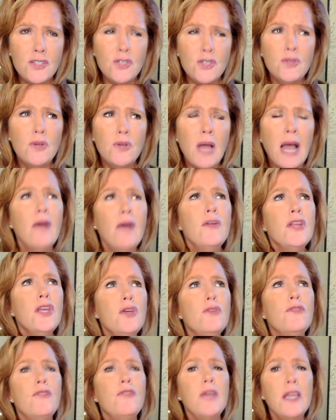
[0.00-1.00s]
How do
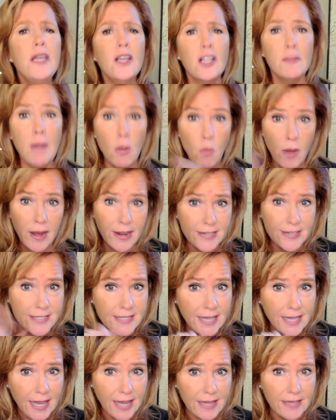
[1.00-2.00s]
you feel about what I
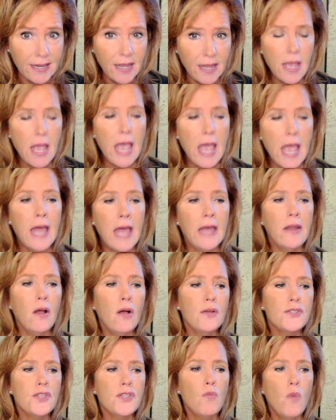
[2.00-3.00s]
said? And
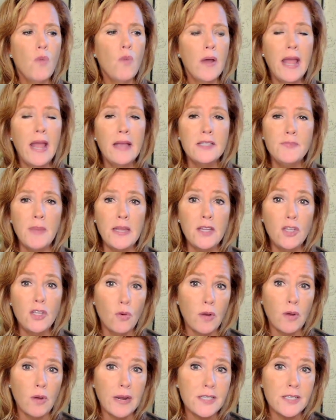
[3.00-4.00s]
also, what has been
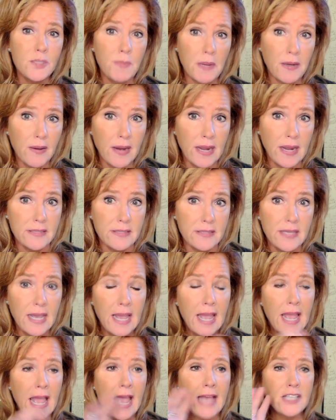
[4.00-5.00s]
your experience?
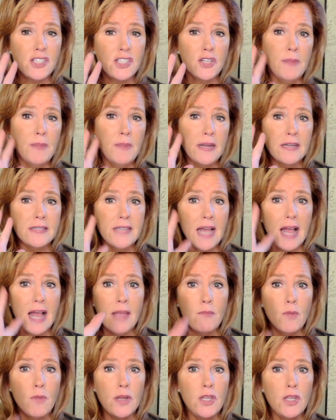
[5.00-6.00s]
Has there been a
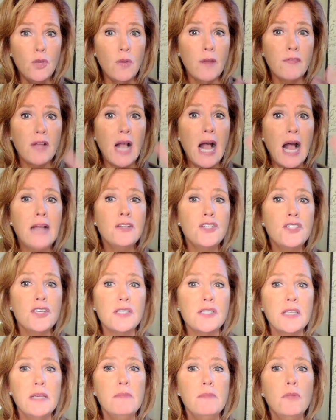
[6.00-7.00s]
time when you have
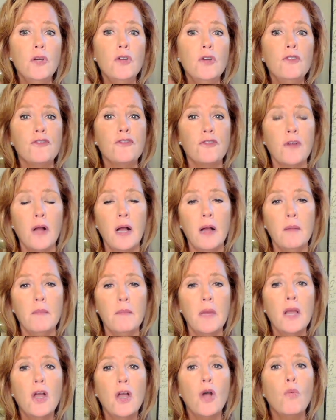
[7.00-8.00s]
consciously moved
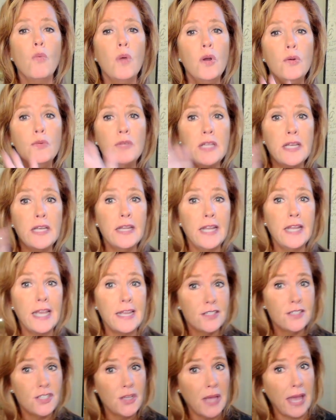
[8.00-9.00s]
from wounded
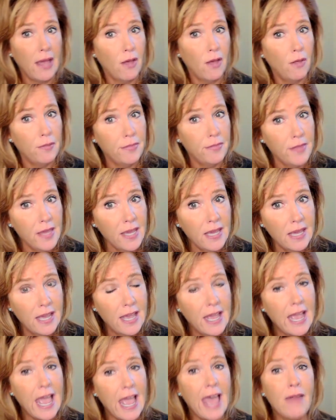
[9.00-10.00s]
into healthy?
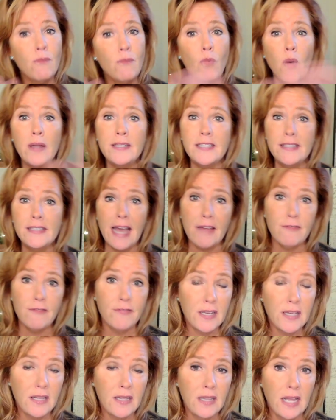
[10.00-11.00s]
And what did that
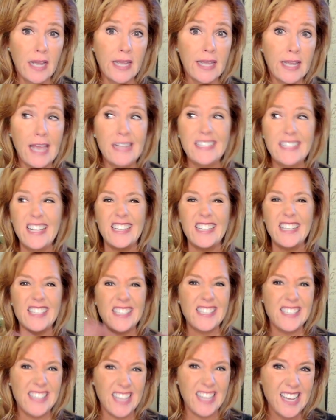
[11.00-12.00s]
feel like? And did it
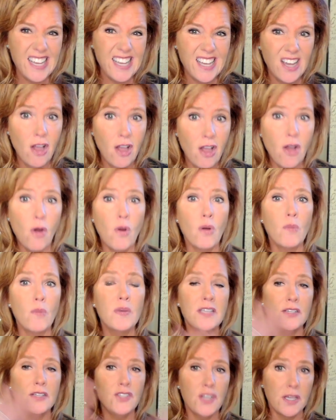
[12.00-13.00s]
stick? Or
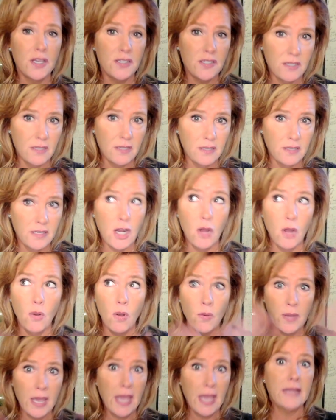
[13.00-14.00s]
was it just, you know,
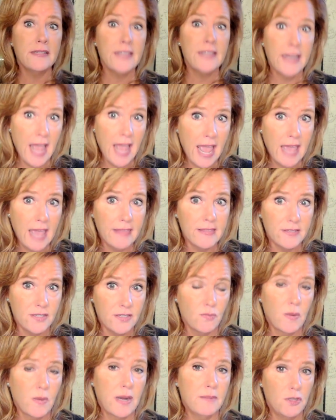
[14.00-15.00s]
okay, today, this
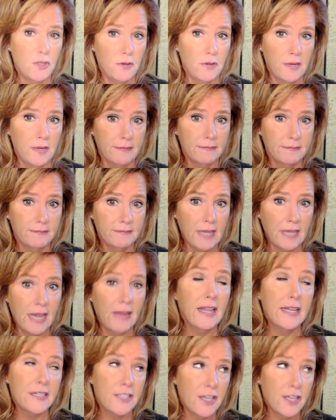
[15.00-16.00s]
is what I'm doing. I'd
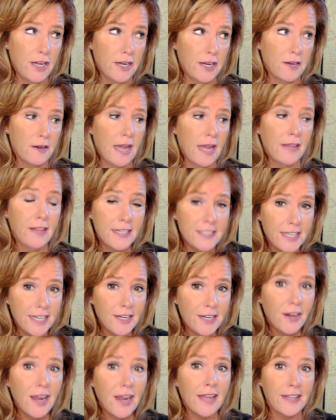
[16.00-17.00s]
like to hear. I'd like to
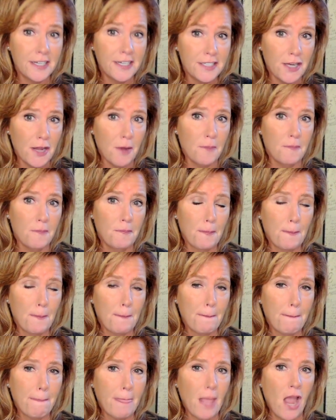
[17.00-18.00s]
hear. I'd like to know.
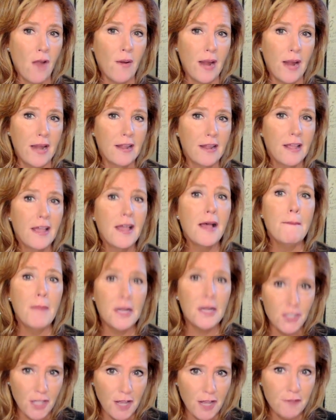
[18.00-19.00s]
All right.
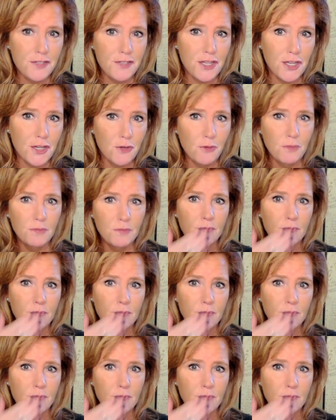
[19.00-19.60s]
Much love to you.